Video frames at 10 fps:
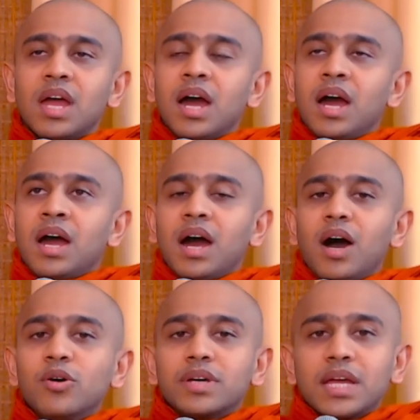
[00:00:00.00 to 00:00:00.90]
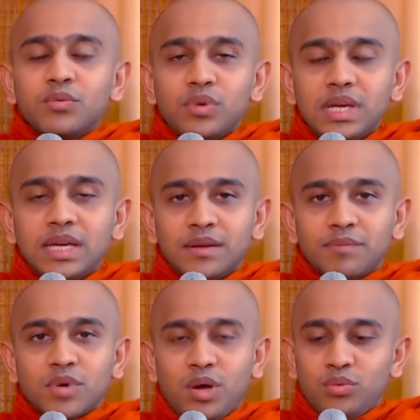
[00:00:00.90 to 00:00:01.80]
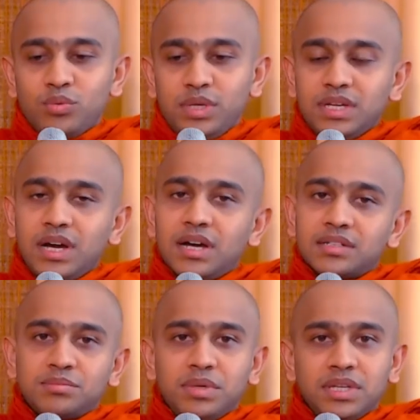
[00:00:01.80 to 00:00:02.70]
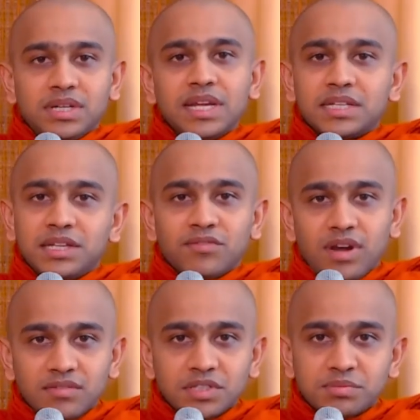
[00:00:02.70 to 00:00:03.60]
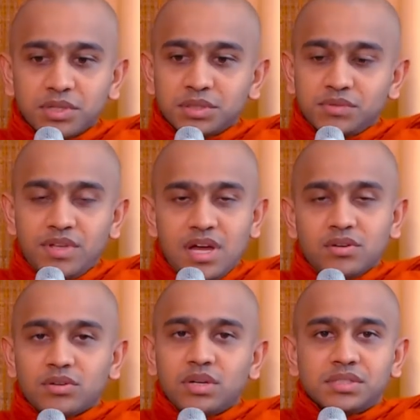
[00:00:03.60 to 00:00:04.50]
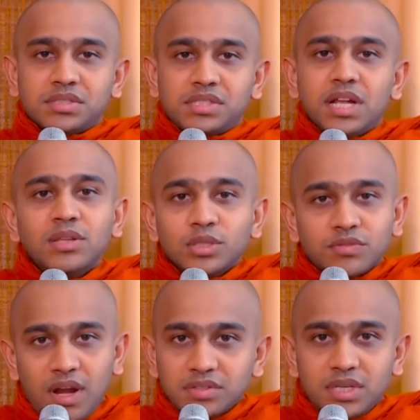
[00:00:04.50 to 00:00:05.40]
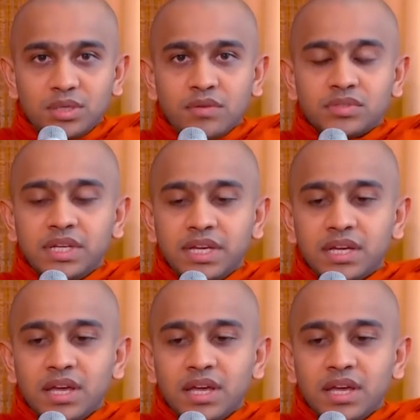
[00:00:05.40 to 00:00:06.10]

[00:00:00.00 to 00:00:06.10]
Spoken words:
How can we? Now, we can't be collecting flowers because we are not going to sell those flowers at the end of the day.